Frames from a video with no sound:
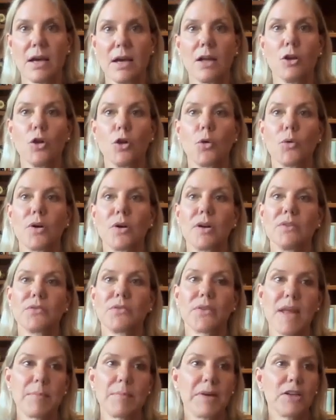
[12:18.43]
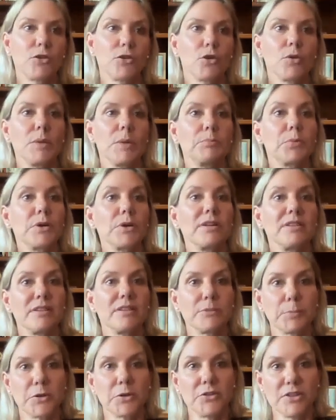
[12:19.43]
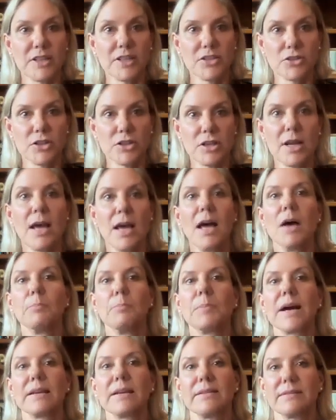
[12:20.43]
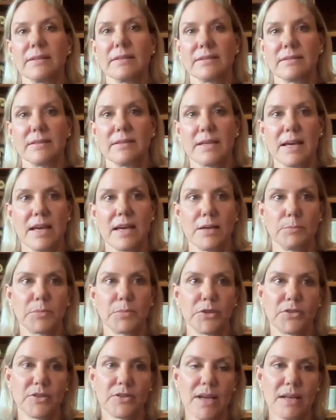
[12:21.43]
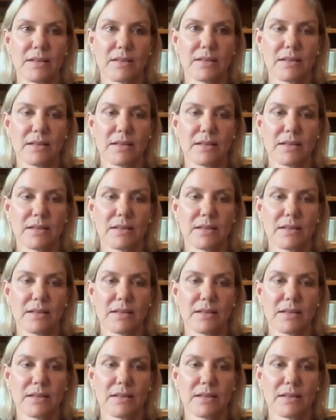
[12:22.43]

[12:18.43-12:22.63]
lower inflammatory predisposition by 68%.